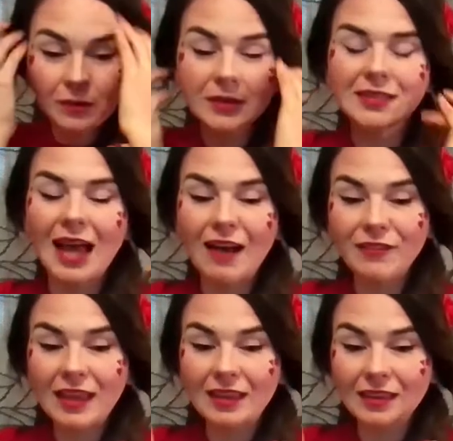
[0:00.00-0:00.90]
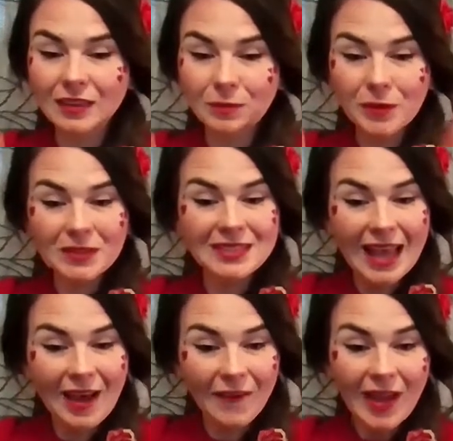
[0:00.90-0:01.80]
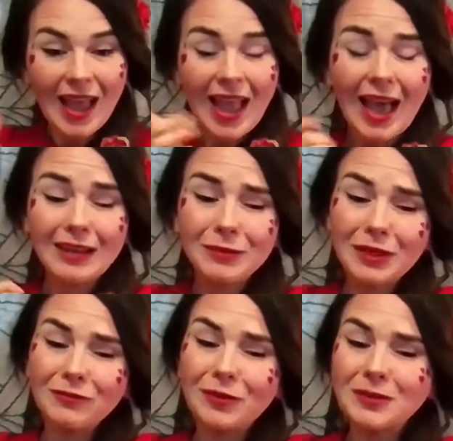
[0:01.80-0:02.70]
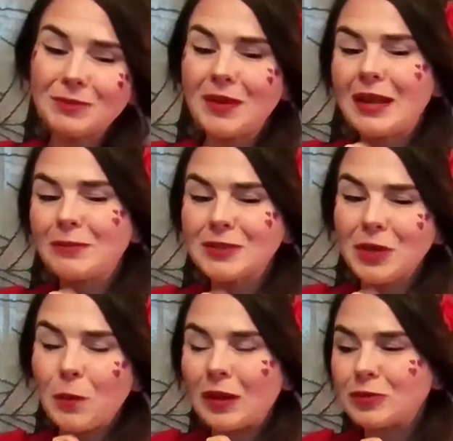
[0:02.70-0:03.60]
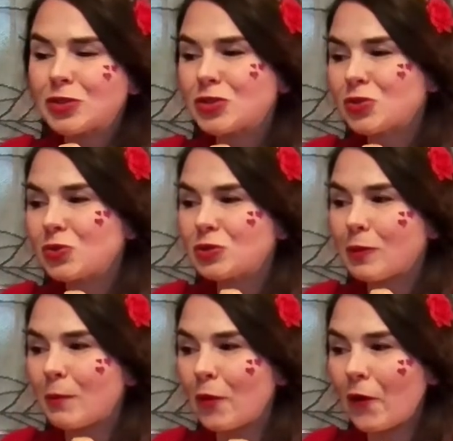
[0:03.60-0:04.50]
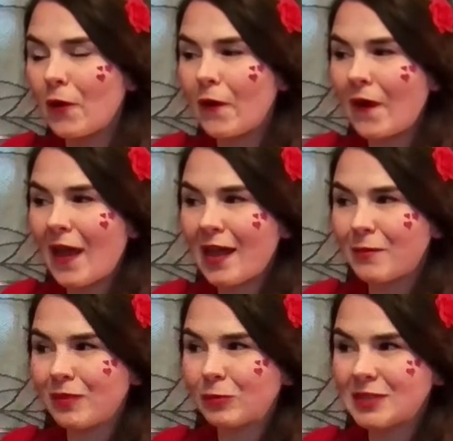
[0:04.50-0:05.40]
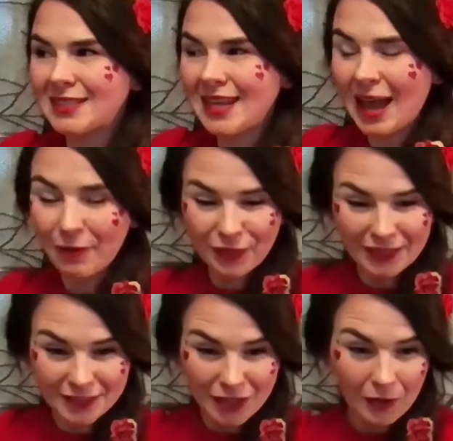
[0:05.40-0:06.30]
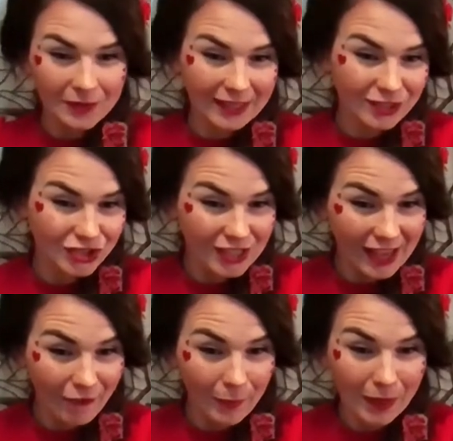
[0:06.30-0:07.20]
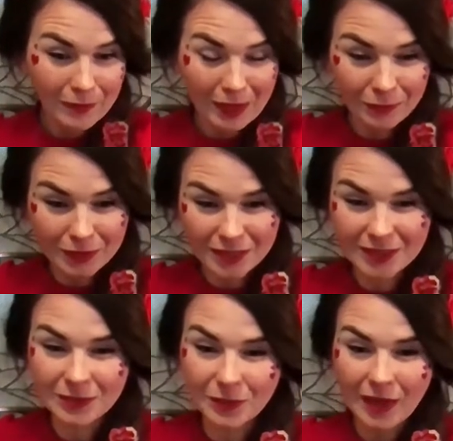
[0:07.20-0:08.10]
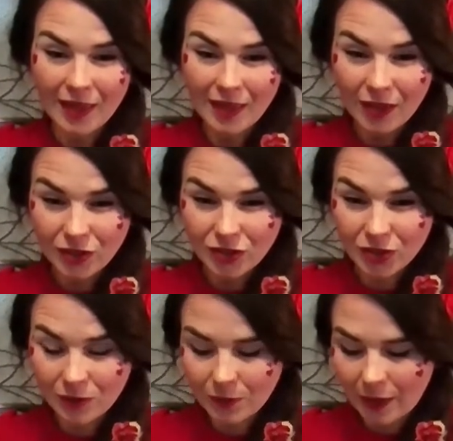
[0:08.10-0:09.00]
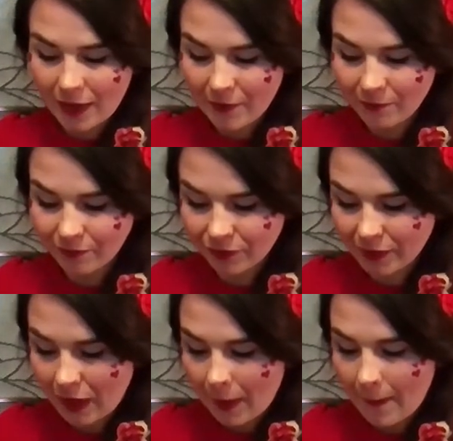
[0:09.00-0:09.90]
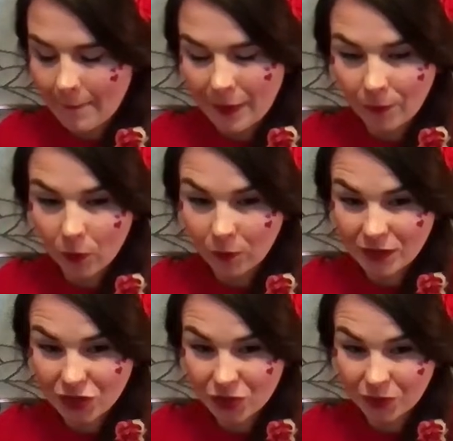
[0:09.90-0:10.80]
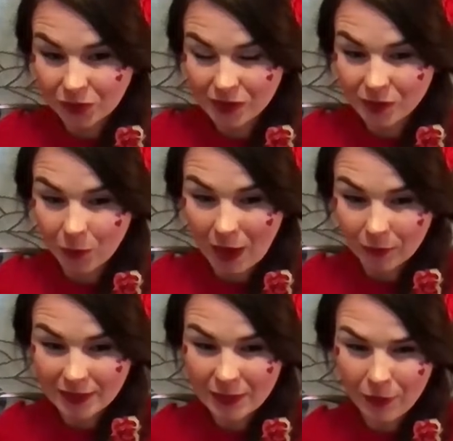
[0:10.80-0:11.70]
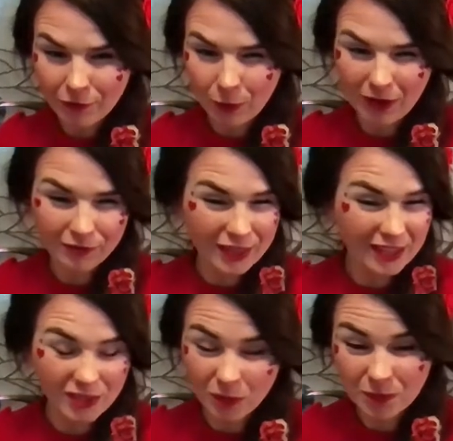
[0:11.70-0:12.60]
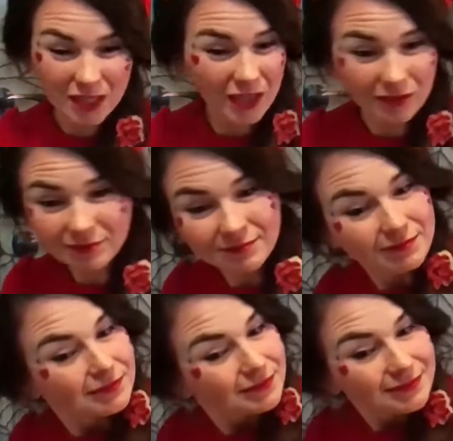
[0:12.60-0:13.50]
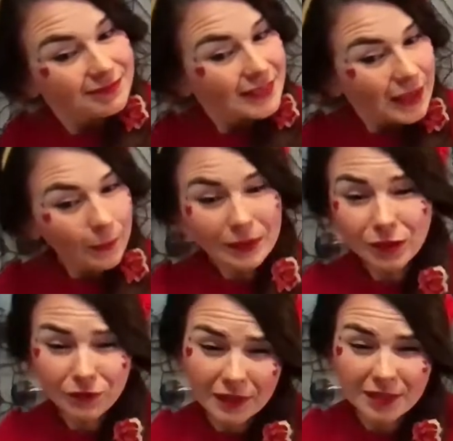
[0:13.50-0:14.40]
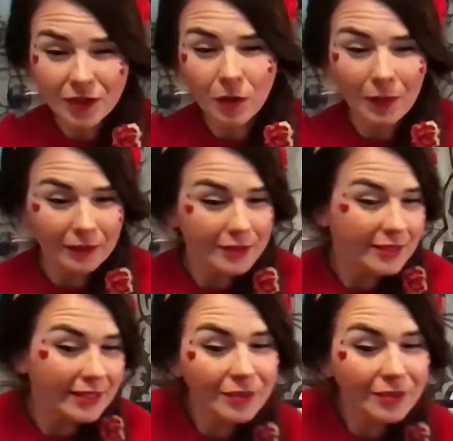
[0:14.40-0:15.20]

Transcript: forward to having the books out, and I'm looking forward to being able to come out to schools a bit more. Um, we'll see how things go next year. I may be able to do um, a bit more with the schools as well. We'll see where, where everything's up to be lovely to come out and